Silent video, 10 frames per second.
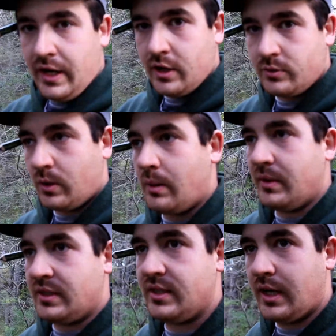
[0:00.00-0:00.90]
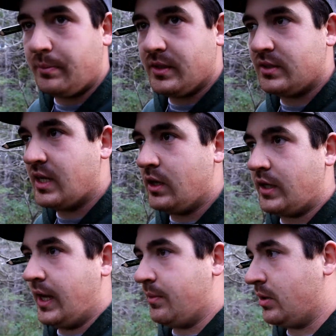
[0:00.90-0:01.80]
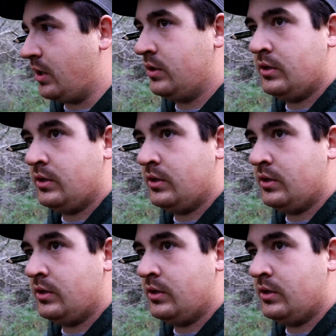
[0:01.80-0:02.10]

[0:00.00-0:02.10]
here's where I'm going to set up this cell camera.